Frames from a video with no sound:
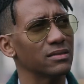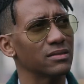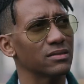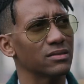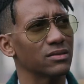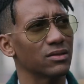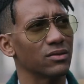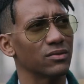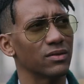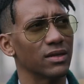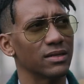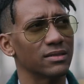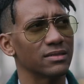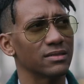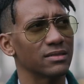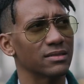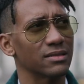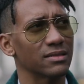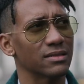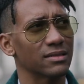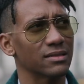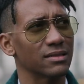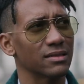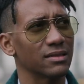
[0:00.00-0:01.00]
so that's
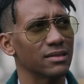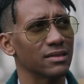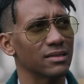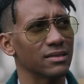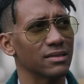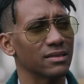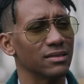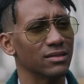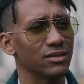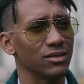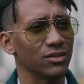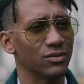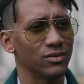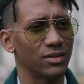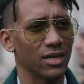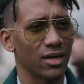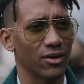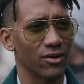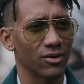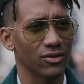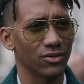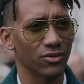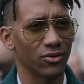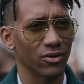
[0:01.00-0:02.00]
new
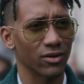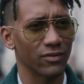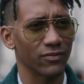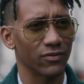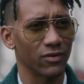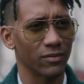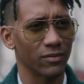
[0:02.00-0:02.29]
territory for